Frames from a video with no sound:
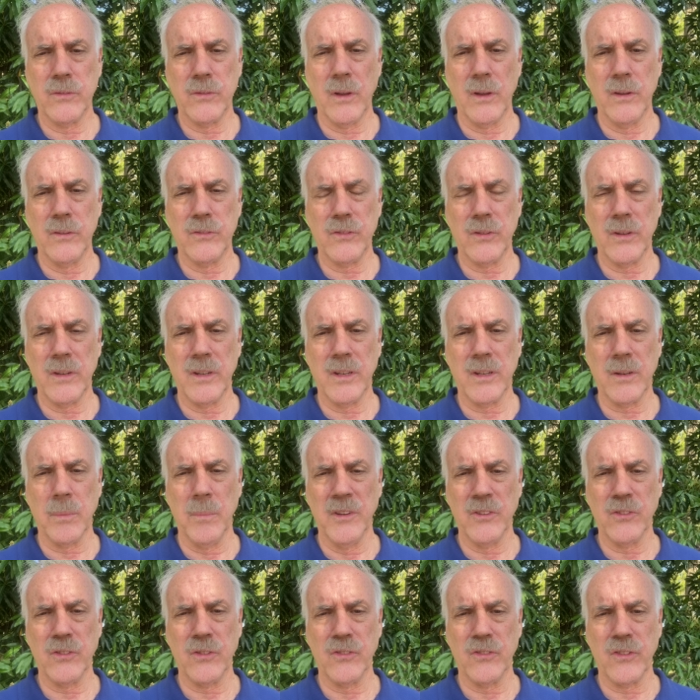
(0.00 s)
the City
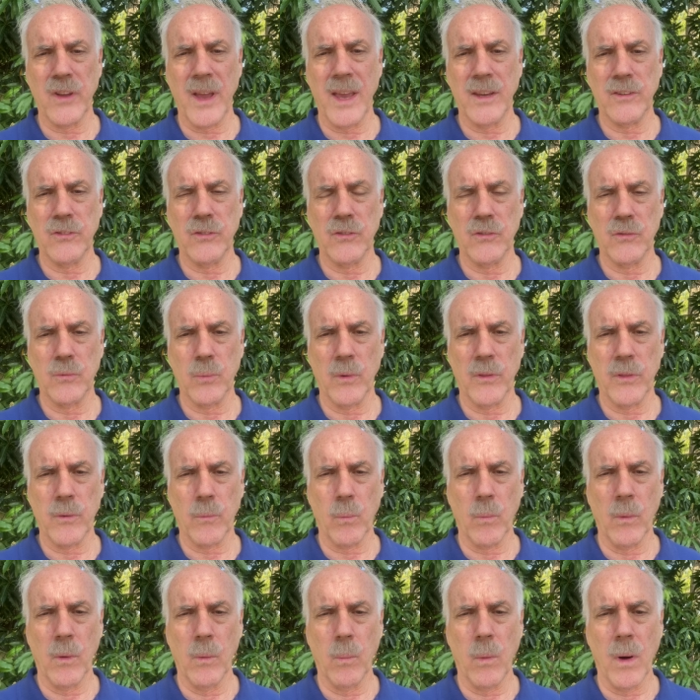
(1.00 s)
Commission's actions with
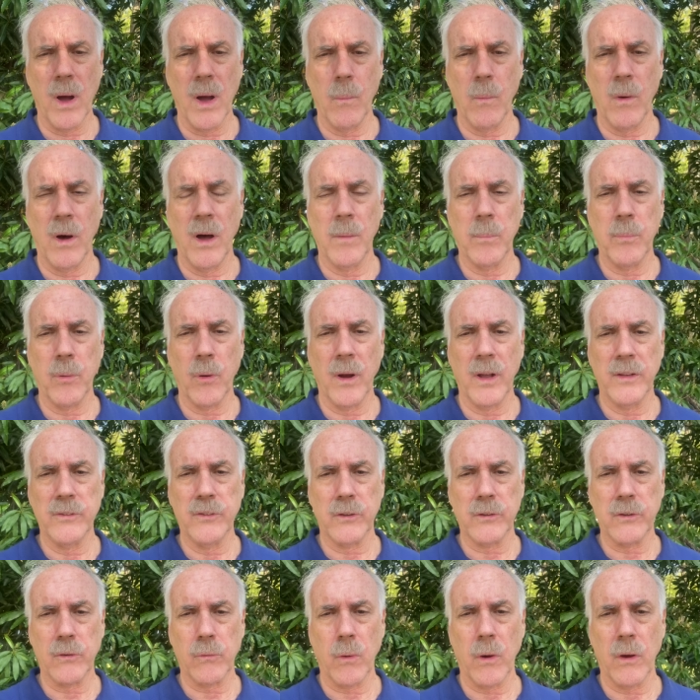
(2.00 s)
the WaWa
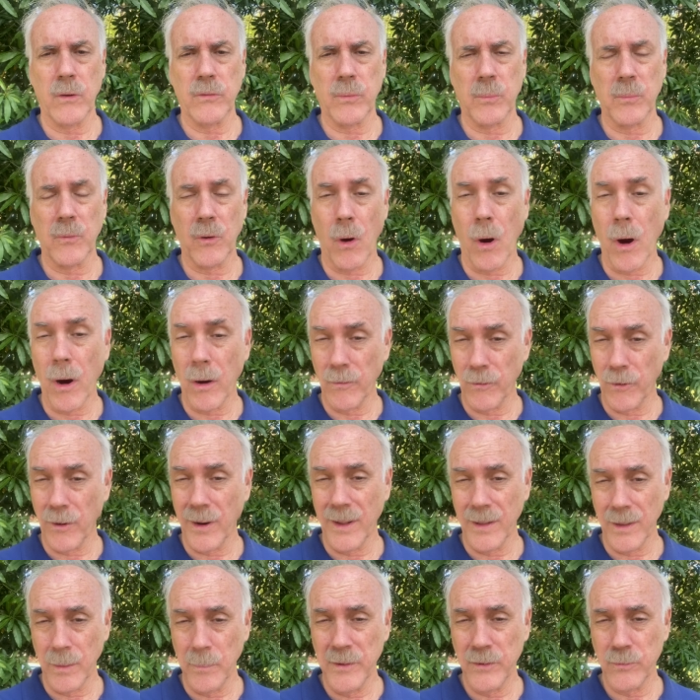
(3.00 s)
project across from
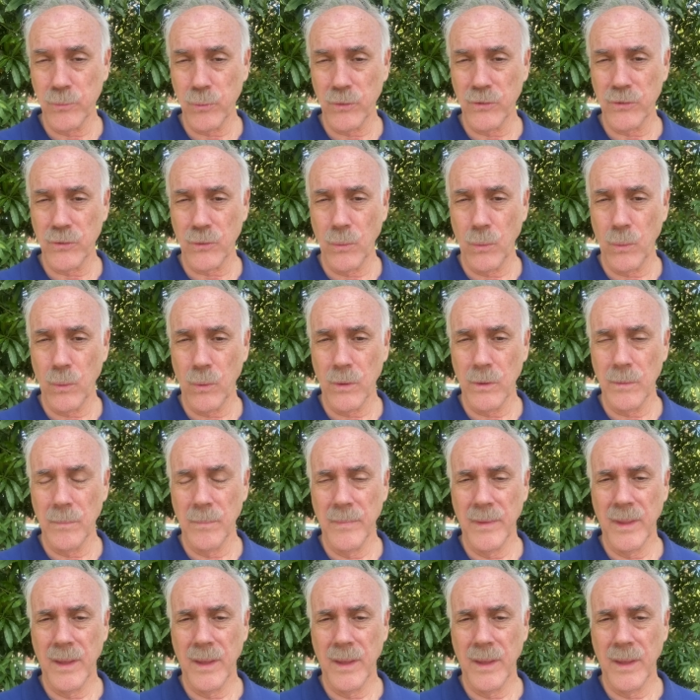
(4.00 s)
Carver Elementary School,